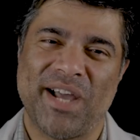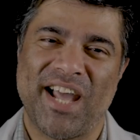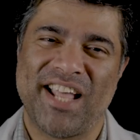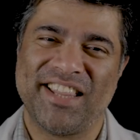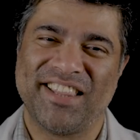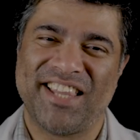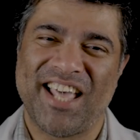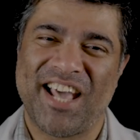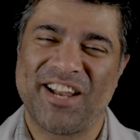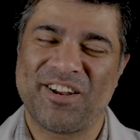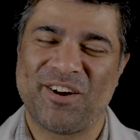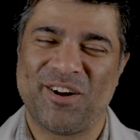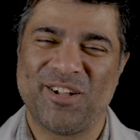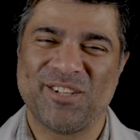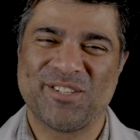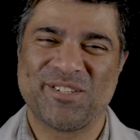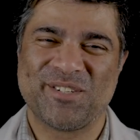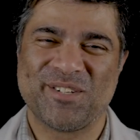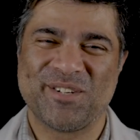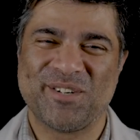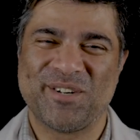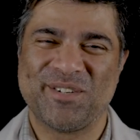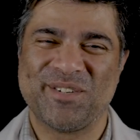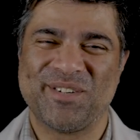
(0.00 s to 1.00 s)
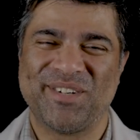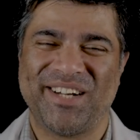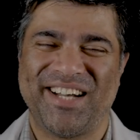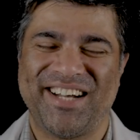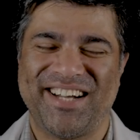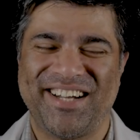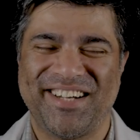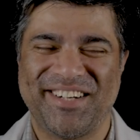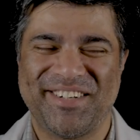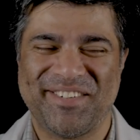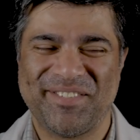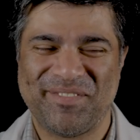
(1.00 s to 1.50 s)
and that
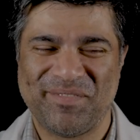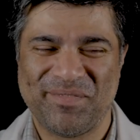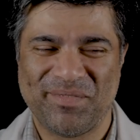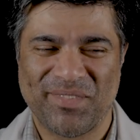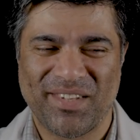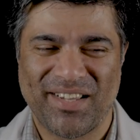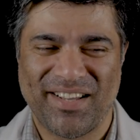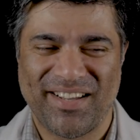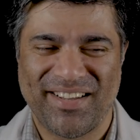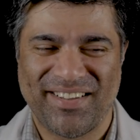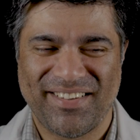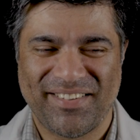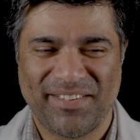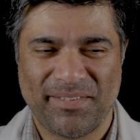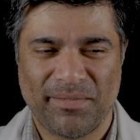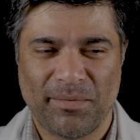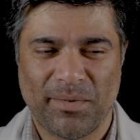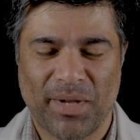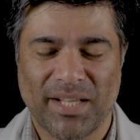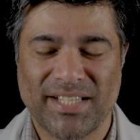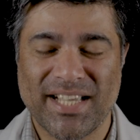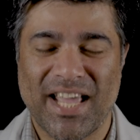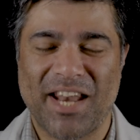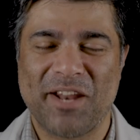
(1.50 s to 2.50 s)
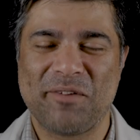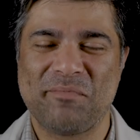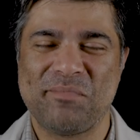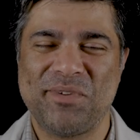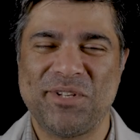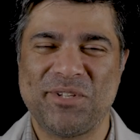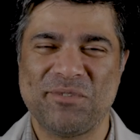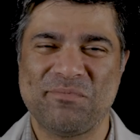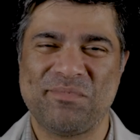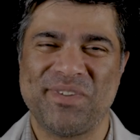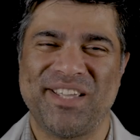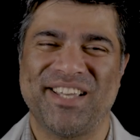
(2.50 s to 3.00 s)
also excited
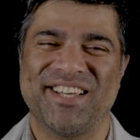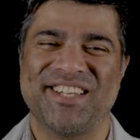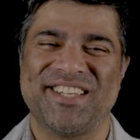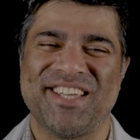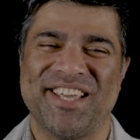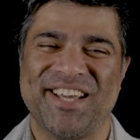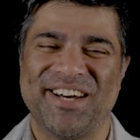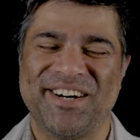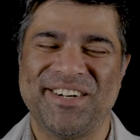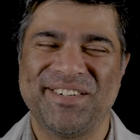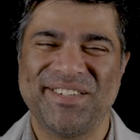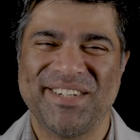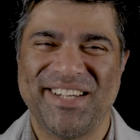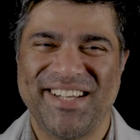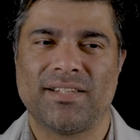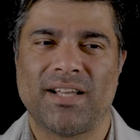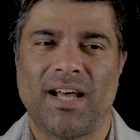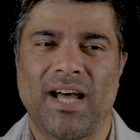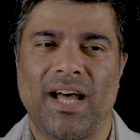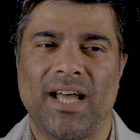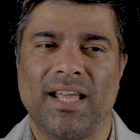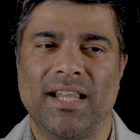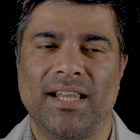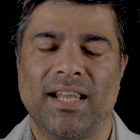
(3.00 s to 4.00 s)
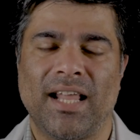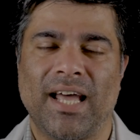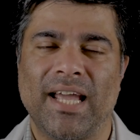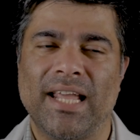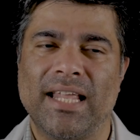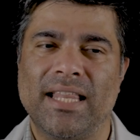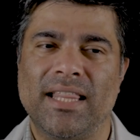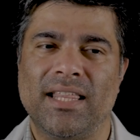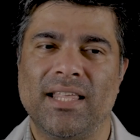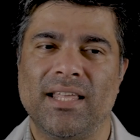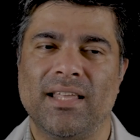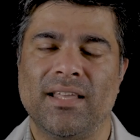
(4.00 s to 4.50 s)
me to be a DO. I
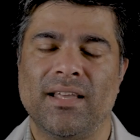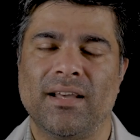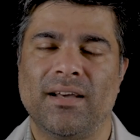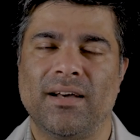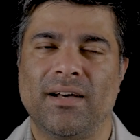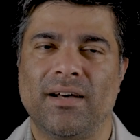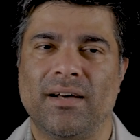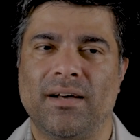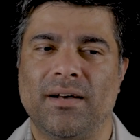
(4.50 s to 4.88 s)
like the